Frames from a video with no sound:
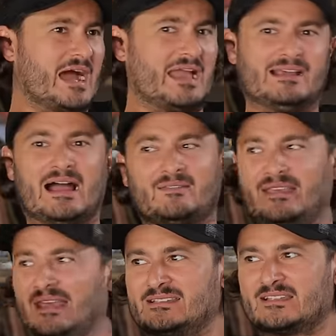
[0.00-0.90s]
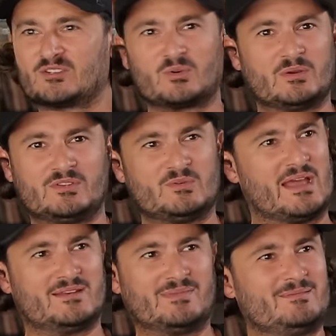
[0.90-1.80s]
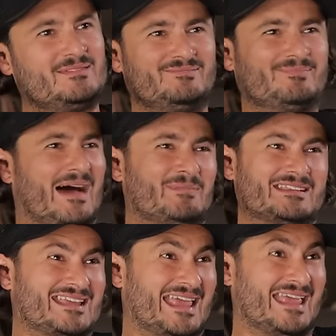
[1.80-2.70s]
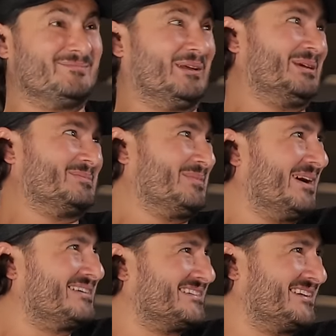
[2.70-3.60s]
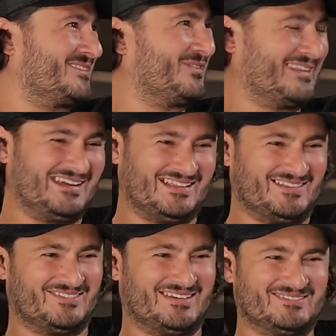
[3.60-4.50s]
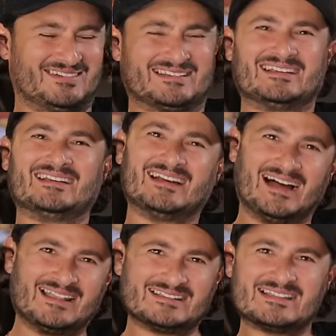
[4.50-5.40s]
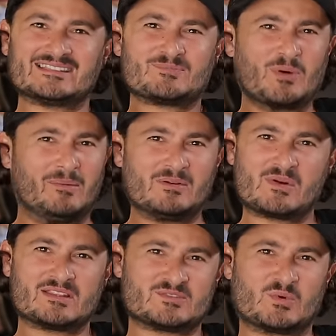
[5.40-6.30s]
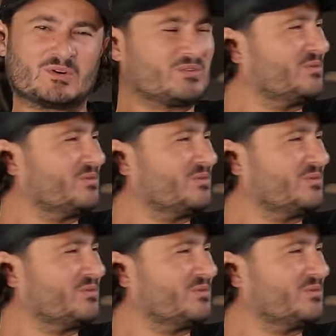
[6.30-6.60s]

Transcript: I can't disagree with you, Ed. Maybe I'm going to say $8 million just for the hell of it, but I think that's probably what it's worth.